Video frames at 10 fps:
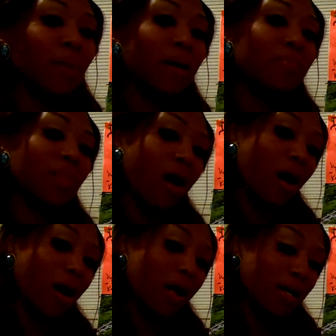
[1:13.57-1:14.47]
my
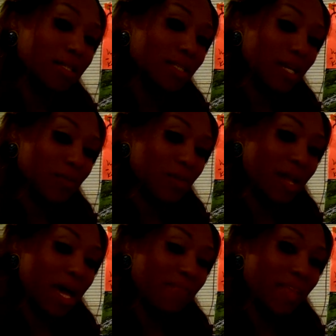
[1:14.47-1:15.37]
blogs. I do a
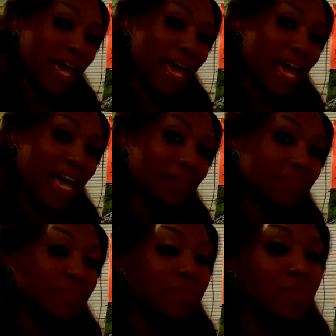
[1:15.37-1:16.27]
lot of that.
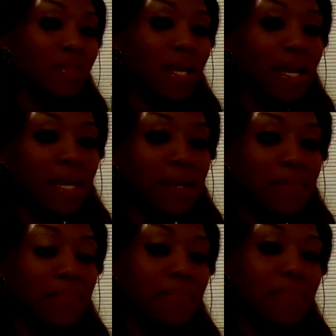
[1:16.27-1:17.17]

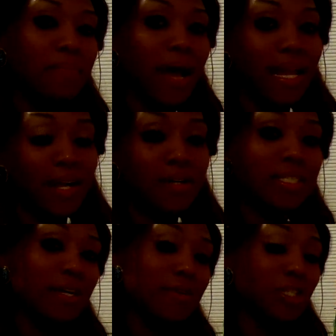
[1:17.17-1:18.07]
And I
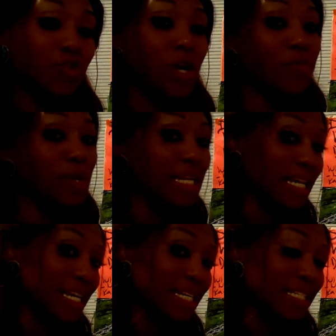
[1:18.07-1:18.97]
also enjoy
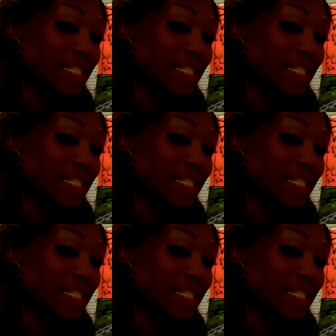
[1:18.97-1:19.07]
reading